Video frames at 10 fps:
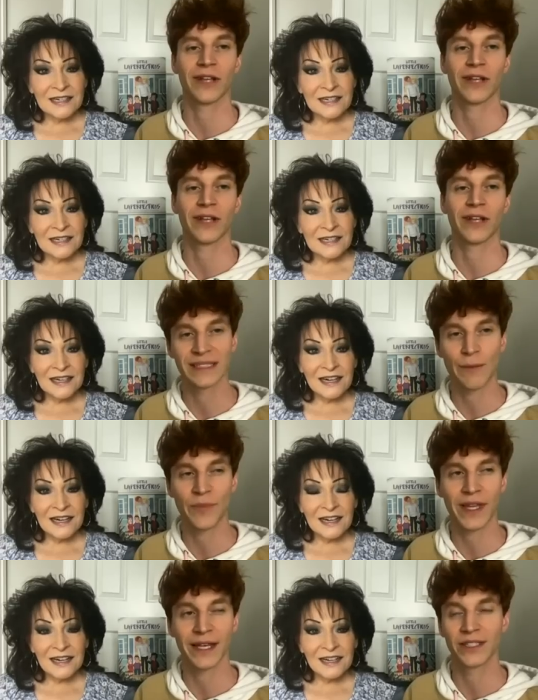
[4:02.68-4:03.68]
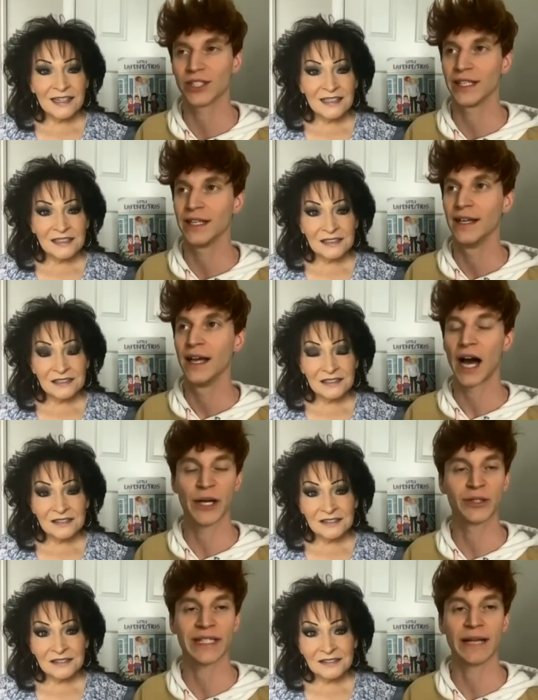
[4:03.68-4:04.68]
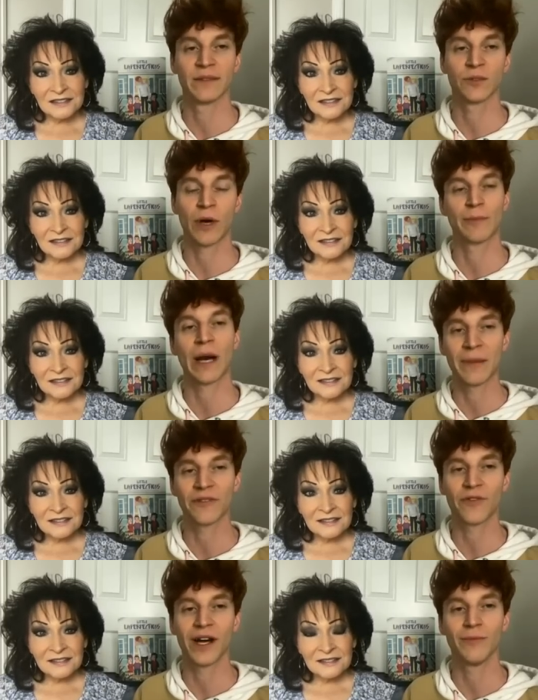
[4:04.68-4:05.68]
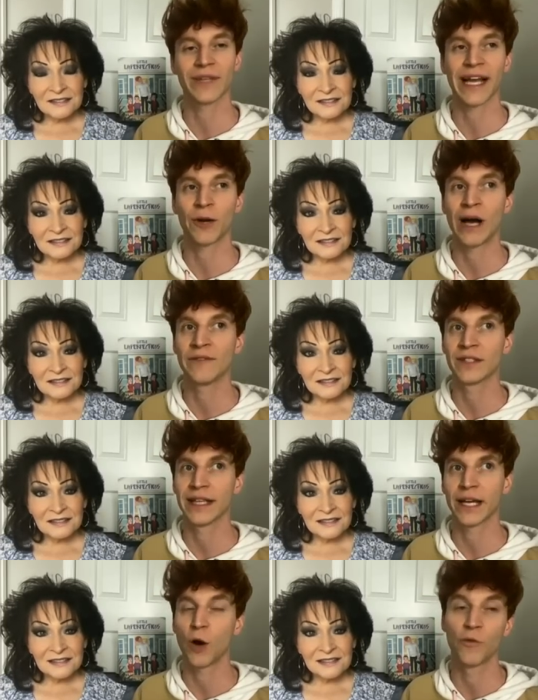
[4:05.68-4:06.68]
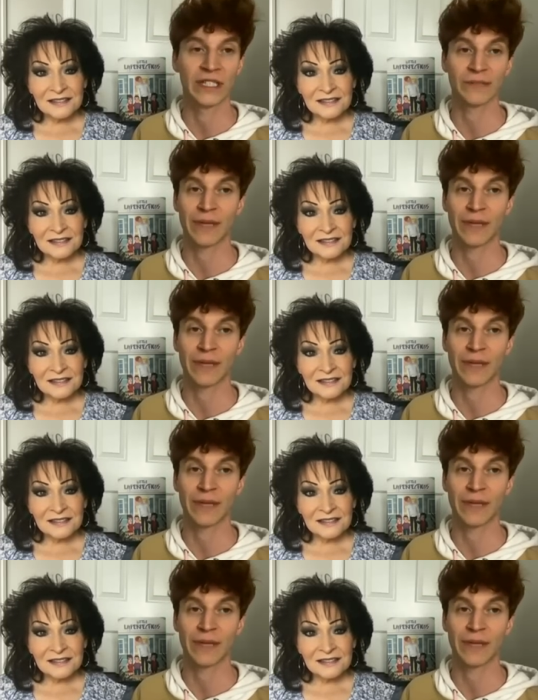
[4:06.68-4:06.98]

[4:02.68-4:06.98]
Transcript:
Speaker 1: shooting something, she understands where I'm coming from. Like I don't have to like over explain